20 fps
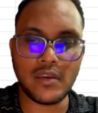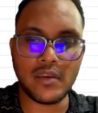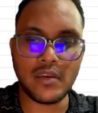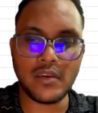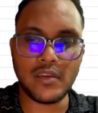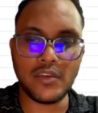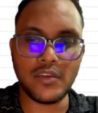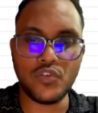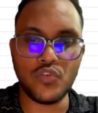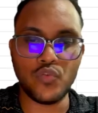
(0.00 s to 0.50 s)

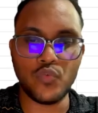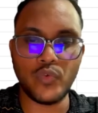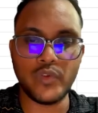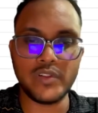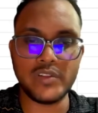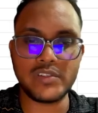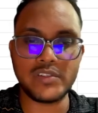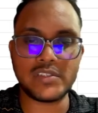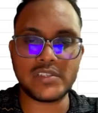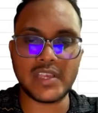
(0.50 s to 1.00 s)
you will
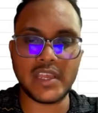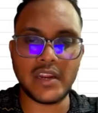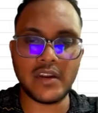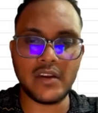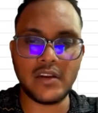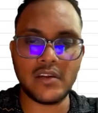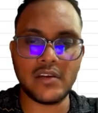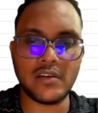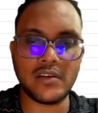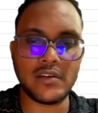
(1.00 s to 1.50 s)
send
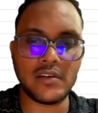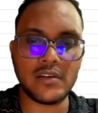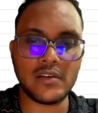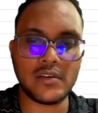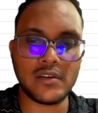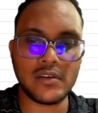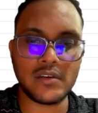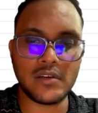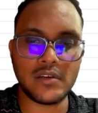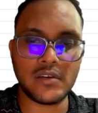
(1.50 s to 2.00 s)

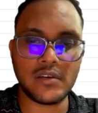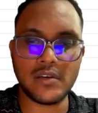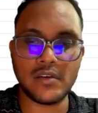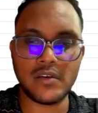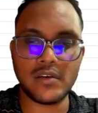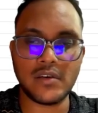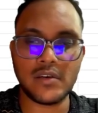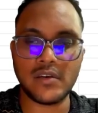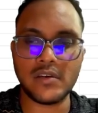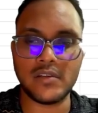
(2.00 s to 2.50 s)

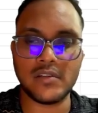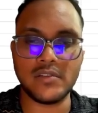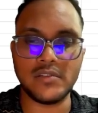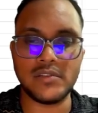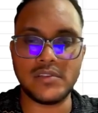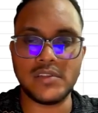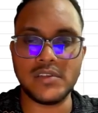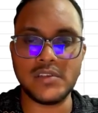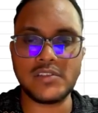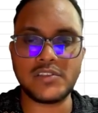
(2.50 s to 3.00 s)

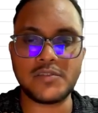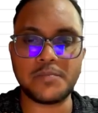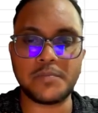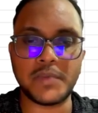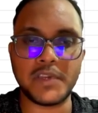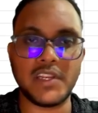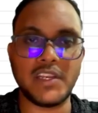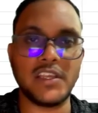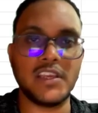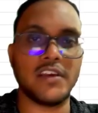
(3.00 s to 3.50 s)
this
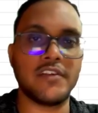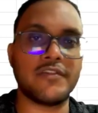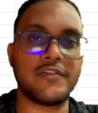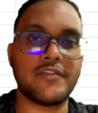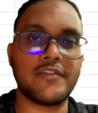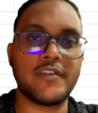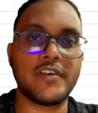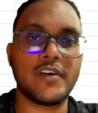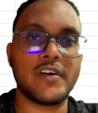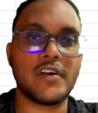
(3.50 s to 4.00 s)
PDF.
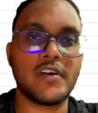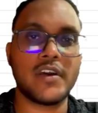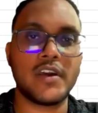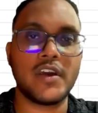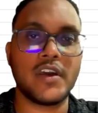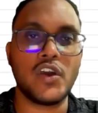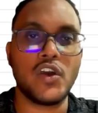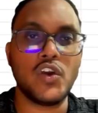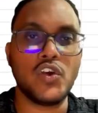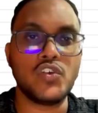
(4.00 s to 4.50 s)

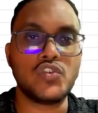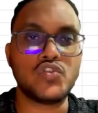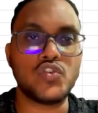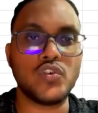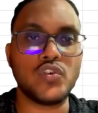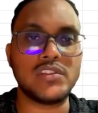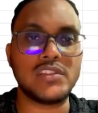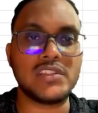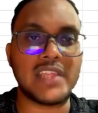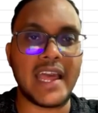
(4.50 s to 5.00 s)
So uh,
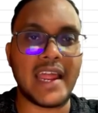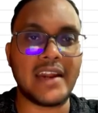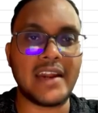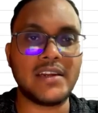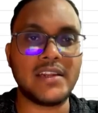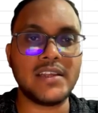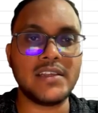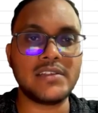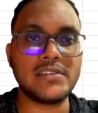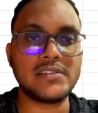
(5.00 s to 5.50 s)
that
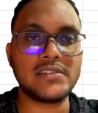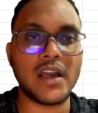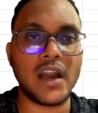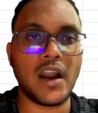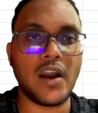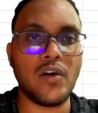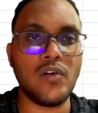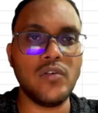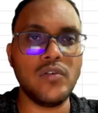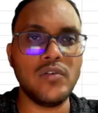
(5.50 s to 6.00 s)
is
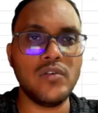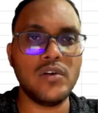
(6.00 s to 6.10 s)
how